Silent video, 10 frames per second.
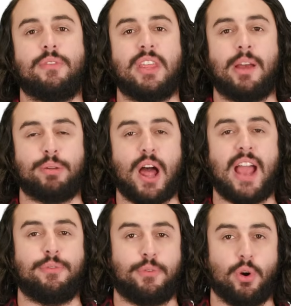of the
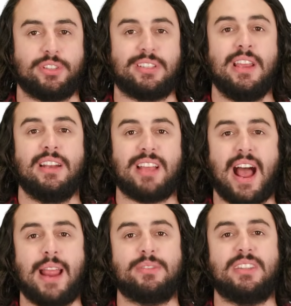applied force
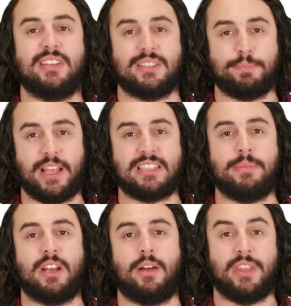times the
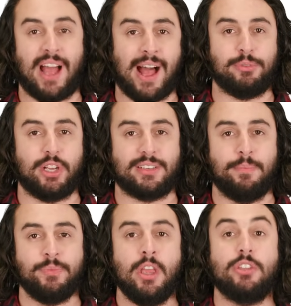displacement of the object,
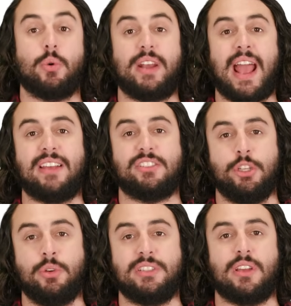so it has
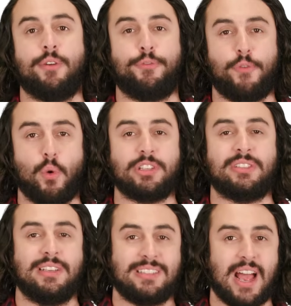units of
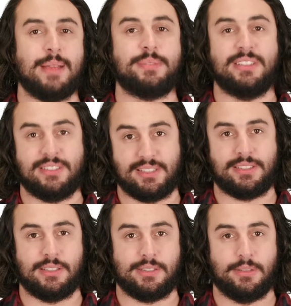force times
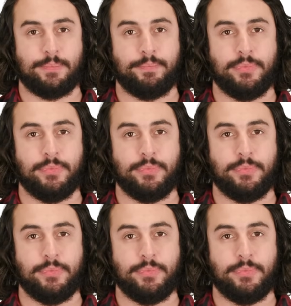distance.